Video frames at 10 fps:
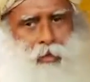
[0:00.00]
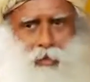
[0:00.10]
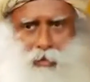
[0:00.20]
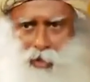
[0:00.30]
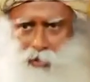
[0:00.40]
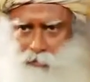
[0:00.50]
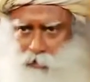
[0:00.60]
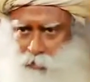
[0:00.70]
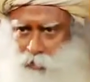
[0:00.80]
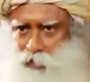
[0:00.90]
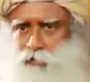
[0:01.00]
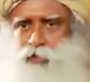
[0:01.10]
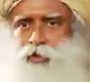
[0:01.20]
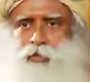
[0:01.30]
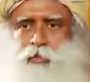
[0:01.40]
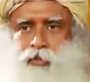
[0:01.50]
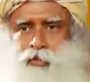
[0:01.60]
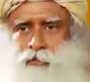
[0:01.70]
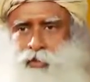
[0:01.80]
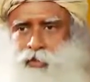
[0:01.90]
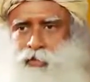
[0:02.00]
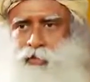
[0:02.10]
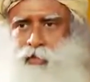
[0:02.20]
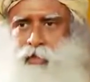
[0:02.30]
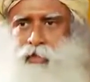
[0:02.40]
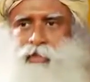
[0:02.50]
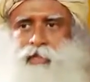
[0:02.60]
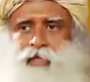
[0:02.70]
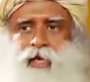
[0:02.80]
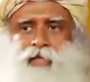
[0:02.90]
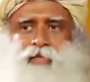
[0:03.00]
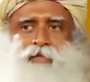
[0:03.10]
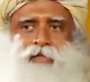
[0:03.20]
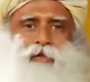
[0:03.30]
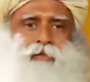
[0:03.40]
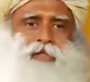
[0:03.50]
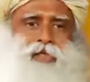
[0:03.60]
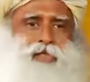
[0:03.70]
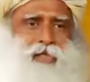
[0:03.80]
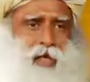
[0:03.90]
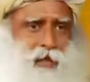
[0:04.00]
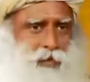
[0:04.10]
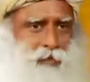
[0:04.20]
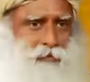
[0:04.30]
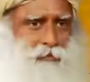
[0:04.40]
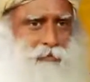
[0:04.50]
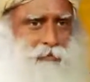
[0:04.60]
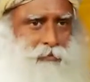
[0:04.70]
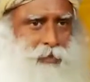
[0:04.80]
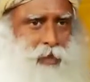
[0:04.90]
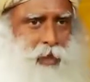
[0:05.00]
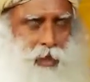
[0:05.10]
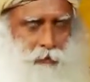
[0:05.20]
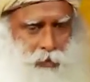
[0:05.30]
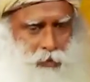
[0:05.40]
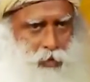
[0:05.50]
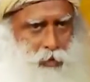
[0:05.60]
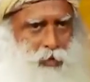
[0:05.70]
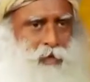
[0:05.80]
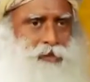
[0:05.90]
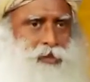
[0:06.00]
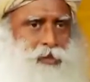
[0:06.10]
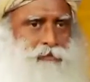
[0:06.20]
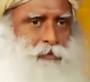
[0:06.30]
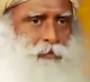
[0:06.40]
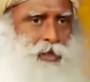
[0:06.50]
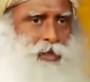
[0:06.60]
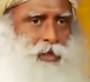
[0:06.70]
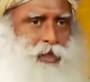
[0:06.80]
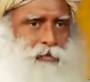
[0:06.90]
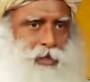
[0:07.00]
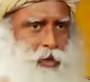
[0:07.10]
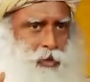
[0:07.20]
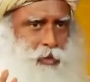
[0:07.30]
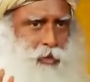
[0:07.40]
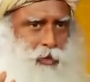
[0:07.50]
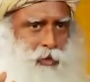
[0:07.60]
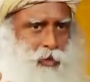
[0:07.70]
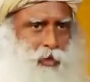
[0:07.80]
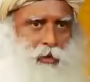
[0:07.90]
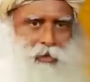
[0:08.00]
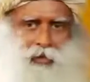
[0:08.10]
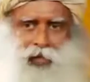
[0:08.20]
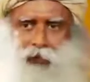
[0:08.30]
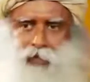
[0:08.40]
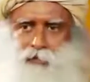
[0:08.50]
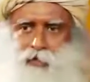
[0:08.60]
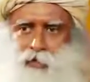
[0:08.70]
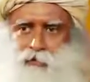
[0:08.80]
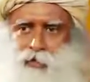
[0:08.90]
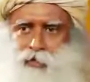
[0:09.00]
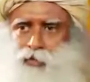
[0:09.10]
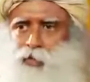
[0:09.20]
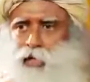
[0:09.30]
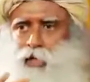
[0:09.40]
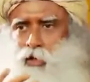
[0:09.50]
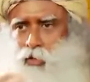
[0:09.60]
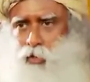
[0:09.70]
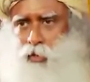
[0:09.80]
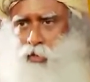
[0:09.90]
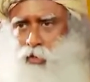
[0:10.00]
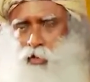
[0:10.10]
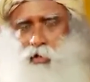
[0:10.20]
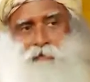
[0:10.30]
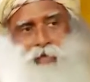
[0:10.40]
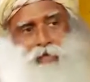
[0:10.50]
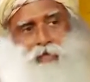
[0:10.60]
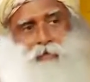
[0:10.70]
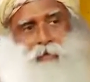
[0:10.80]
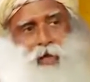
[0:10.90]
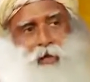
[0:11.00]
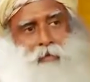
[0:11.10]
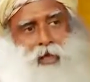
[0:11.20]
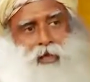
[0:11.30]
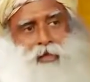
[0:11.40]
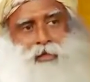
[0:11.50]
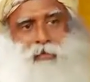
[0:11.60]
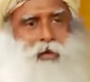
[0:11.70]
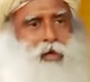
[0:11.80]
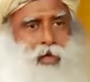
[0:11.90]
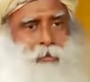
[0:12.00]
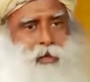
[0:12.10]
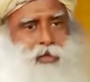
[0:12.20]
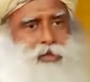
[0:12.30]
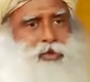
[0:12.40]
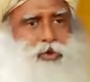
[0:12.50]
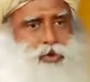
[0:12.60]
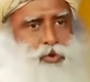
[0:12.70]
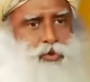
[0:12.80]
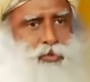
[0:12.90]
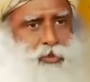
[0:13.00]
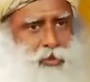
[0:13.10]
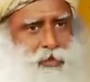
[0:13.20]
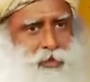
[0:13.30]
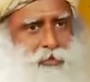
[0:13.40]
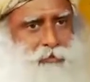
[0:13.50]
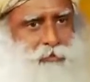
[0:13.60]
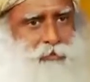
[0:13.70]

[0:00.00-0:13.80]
Only if it is beneficial to both of us, this activity will be sustained. If it's only beneficial for me, it will not go on. Only beneficial for you, it'll not go on. Whether it's ma marriage or marketplace, this is true, isn't it?